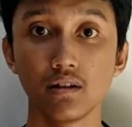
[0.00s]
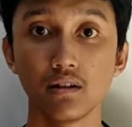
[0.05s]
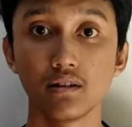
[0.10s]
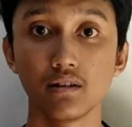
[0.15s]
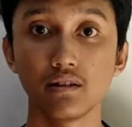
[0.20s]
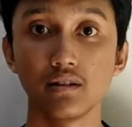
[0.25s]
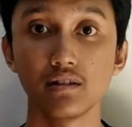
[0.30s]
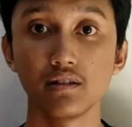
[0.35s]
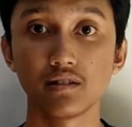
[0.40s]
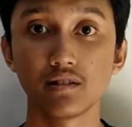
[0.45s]

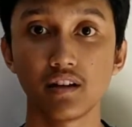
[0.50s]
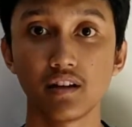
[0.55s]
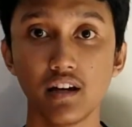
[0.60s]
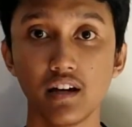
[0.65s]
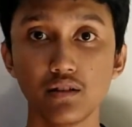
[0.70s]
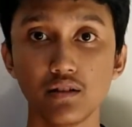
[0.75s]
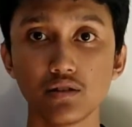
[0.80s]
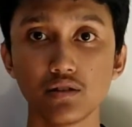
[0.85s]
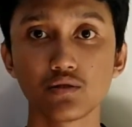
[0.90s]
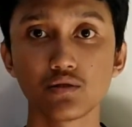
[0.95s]
This
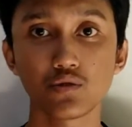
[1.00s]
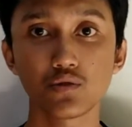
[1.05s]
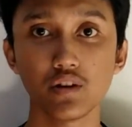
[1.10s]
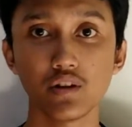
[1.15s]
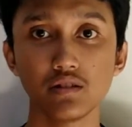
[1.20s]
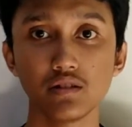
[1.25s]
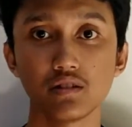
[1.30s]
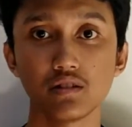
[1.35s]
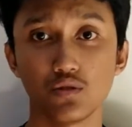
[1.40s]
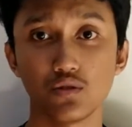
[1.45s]
can
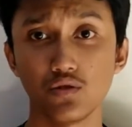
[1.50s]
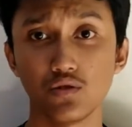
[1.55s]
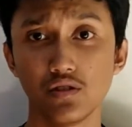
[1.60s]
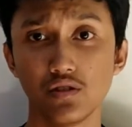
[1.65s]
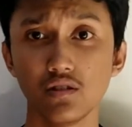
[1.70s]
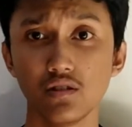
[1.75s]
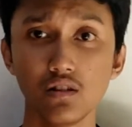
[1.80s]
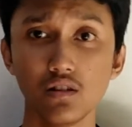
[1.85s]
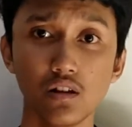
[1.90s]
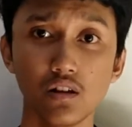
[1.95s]
increase
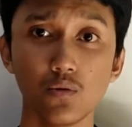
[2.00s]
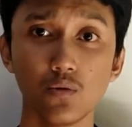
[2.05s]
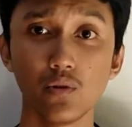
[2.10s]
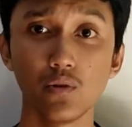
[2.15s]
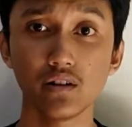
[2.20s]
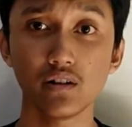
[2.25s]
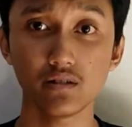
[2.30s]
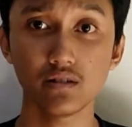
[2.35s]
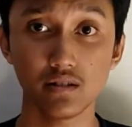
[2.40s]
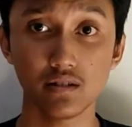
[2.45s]
situational
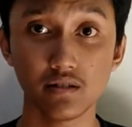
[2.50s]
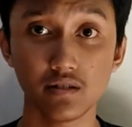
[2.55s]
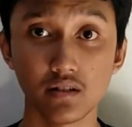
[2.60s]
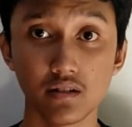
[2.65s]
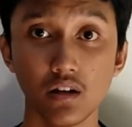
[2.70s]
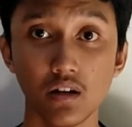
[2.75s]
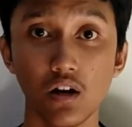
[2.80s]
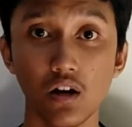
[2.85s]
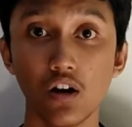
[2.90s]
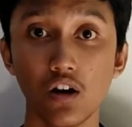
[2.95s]
awareness
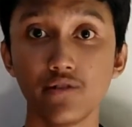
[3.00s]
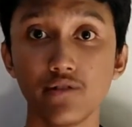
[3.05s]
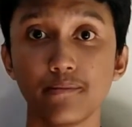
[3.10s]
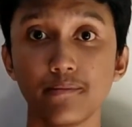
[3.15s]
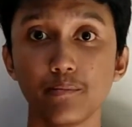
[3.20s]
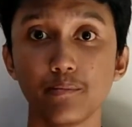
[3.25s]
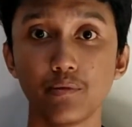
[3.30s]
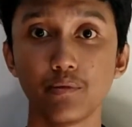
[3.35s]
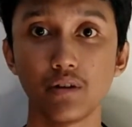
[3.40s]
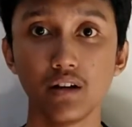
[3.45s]
of
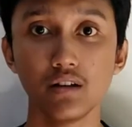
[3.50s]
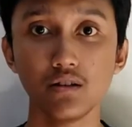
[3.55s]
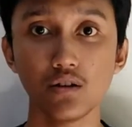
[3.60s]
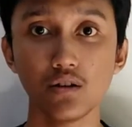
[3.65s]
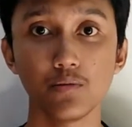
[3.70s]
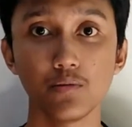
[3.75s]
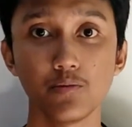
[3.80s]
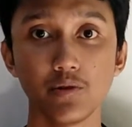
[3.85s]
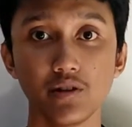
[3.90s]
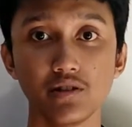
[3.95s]
plant
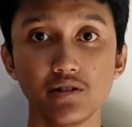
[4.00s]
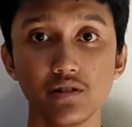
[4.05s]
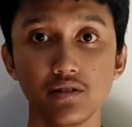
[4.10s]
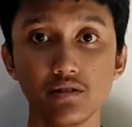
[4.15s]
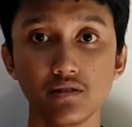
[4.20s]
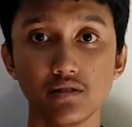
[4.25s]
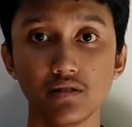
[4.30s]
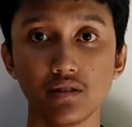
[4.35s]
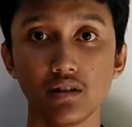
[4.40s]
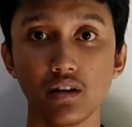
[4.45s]

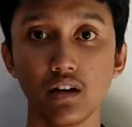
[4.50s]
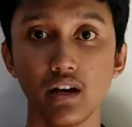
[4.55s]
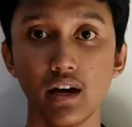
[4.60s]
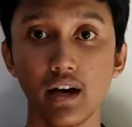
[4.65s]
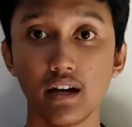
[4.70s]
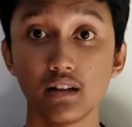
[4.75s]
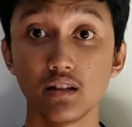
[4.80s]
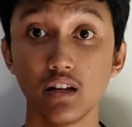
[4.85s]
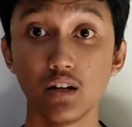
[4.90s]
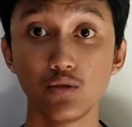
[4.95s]
operations
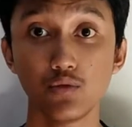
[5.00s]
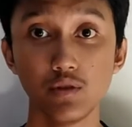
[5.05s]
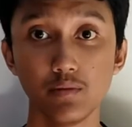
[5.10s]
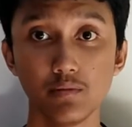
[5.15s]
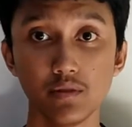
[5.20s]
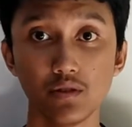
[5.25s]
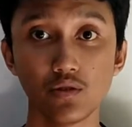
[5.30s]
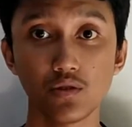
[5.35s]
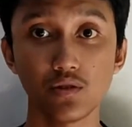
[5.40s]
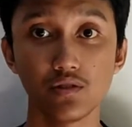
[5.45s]
and
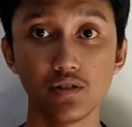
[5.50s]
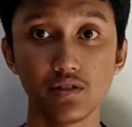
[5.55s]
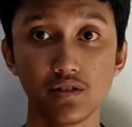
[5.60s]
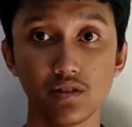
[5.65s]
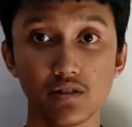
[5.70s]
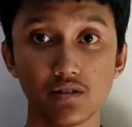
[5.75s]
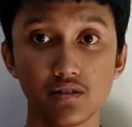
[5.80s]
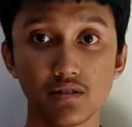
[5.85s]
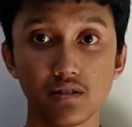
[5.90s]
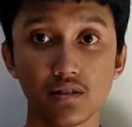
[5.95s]
equipment
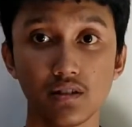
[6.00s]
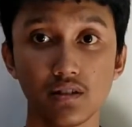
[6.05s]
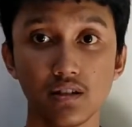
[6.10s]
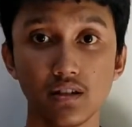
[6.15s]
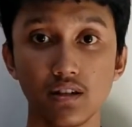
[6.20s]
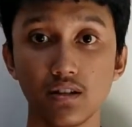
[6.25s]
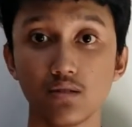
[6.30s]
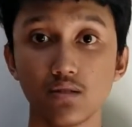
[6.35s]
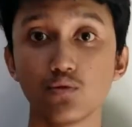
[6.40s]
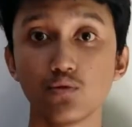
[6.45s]
conditions
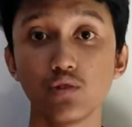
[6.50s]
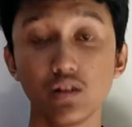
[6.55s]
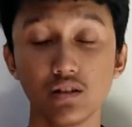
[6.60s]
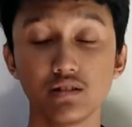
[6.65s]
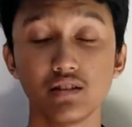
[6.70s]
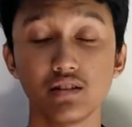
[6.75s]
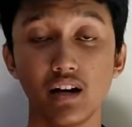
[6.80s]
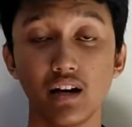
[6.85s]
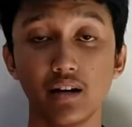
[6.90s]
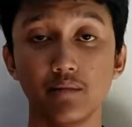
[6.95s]
in real
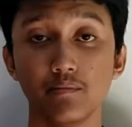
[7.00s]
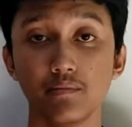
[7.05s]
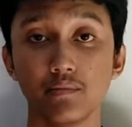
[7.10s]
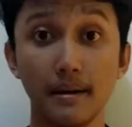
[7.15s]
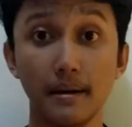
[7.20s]
time.